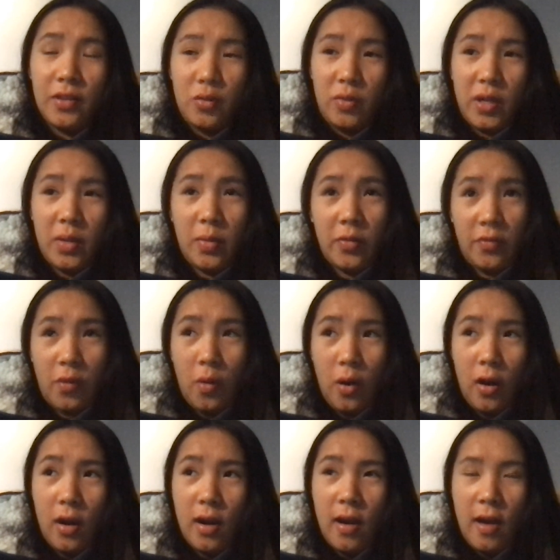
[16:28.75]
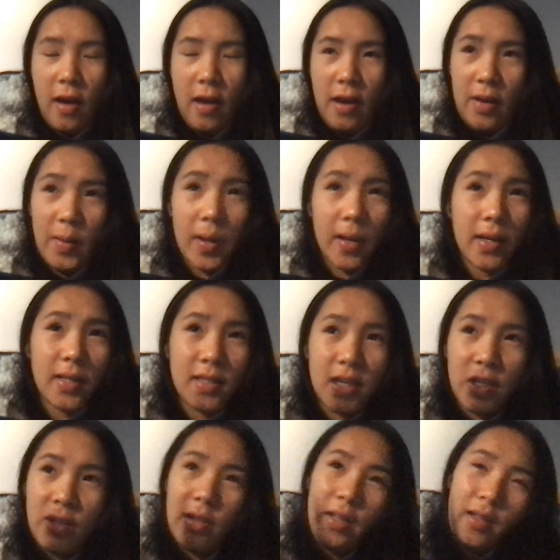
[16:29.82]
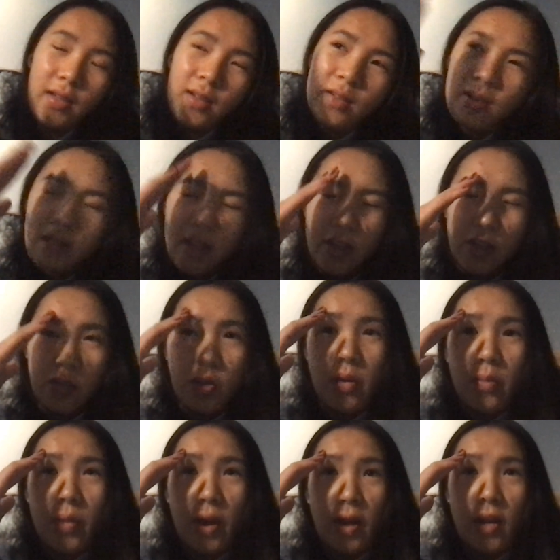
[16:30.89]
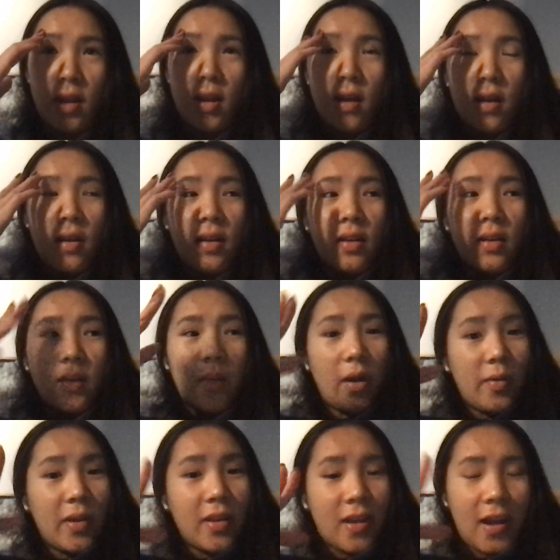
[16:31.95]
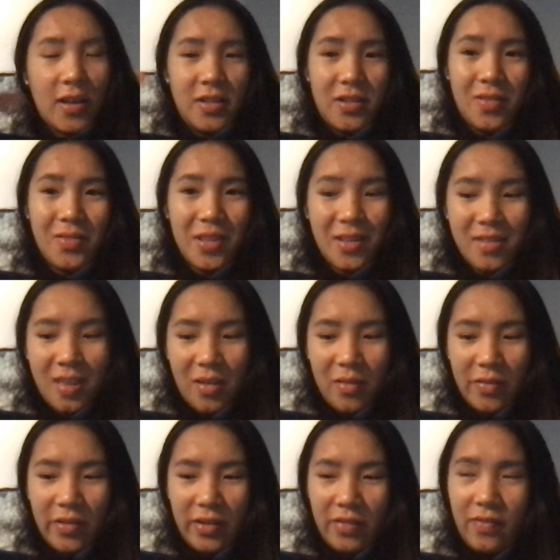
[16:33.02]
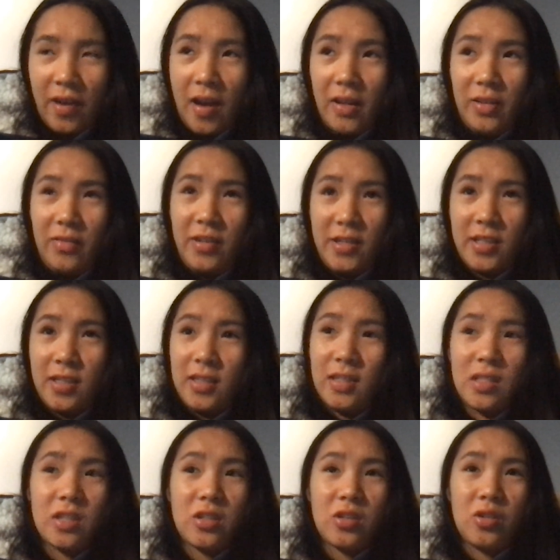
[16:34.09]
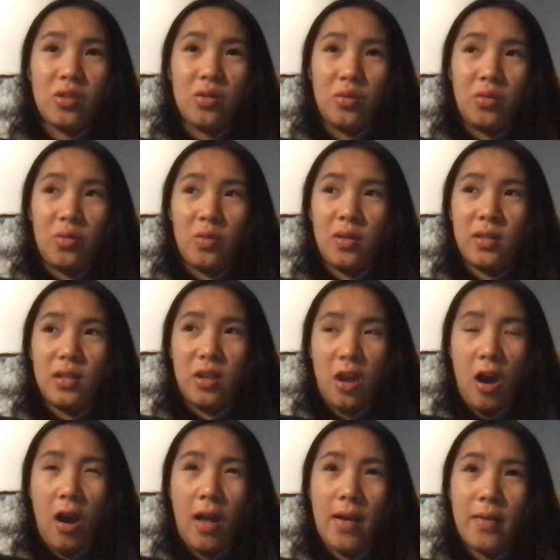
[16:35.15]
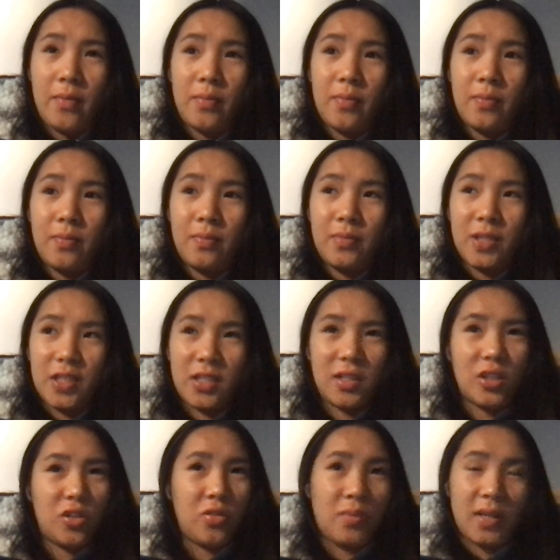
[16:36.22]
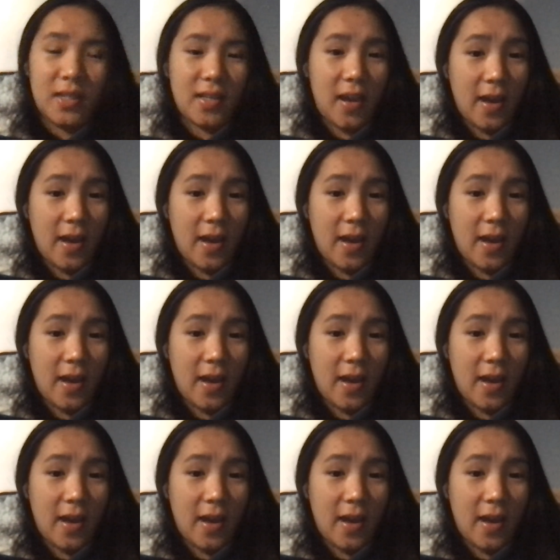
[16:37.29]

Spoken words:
the week before, and I'm not going to tell you like get into it, but in my opinion, I don't think they were very valid reasons to not just shoot me a